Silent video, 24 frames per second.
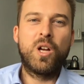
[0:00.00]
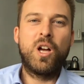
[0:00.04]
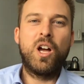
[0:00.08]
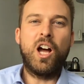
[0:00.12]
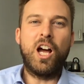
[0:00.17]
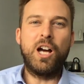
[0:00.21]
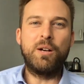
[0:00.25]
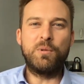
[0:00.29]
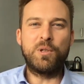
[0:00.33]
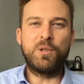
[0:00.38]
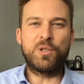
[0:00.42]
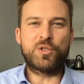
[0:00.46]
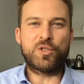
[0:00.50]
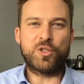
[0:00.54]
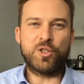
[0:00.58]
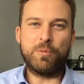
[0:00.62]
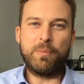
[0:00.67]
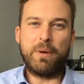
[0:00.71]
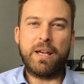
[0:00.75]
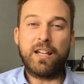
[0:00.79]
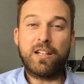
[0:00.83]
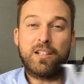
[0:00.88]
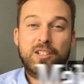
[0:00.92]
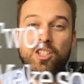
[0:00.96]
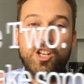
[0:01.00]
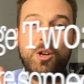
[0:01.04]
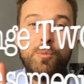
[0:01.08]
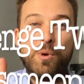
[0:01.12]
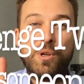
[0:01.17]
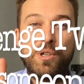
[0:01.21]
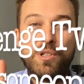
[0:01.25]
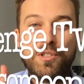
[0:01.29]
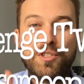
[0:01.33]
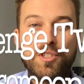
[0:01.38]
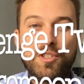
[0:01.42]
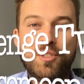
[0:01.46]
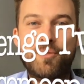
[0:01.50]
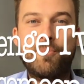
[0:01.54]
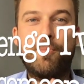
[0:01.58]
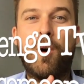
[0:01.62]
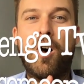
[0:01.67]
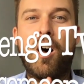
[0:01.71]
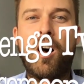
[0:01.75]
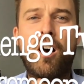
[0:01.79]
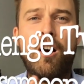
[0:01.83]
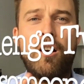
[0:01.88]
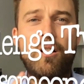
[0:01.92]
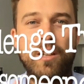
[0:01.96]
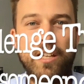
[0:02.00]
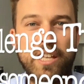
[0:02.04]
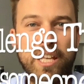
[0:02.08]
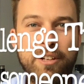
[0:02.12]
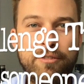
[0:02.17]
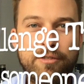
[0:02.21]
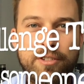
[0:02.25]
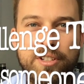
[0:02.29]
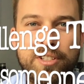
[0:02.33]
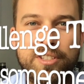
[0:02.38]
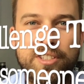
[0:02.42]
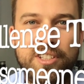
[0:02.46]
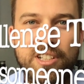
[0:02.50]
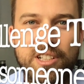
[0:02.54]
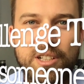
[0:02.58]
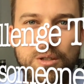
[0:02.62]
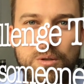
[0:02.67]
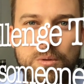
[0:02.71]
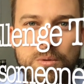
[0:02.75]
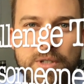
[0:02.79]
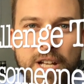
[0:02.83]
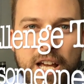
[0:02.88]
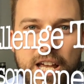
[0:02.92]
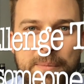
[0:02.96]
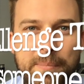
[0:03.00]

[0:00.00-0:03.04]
I want you to make someone smile every single day.